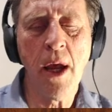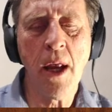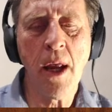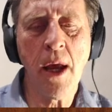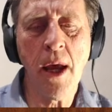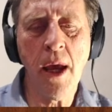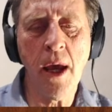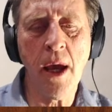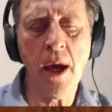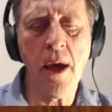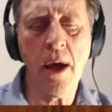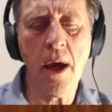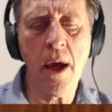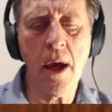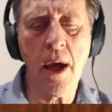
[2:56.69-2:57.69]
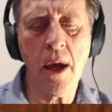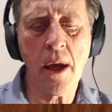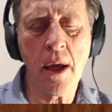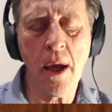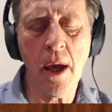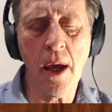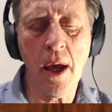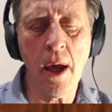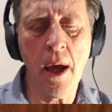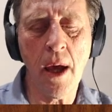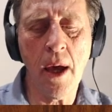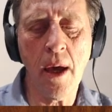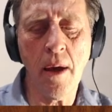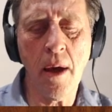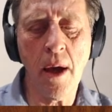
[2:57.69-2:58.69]
Here,
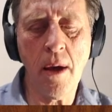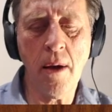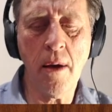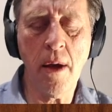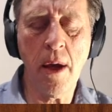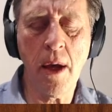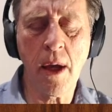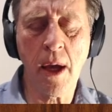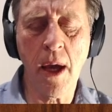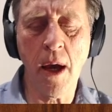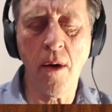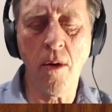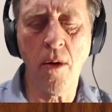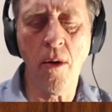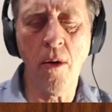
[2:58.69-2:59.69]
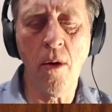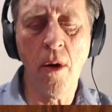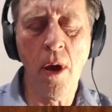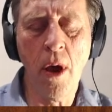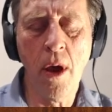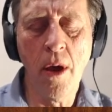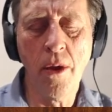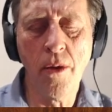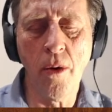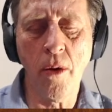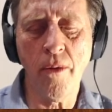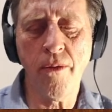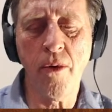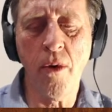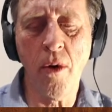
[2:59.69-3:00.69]
Hikaru fought
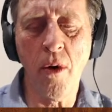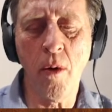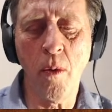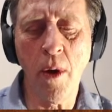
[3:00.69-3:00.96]
for a wee